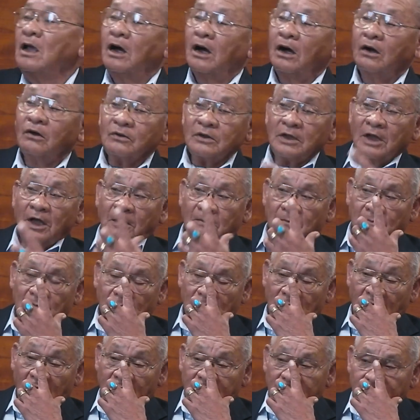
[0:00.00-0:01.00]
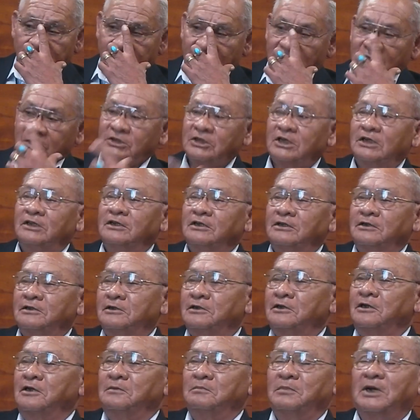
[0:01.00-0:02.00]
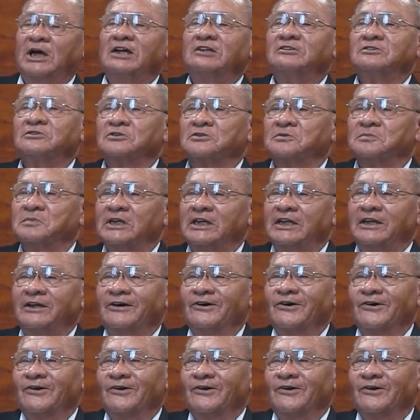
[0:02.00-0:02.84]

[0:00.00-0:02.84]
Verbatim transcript: Oh yeah, I even attended a uh, pastor's meeting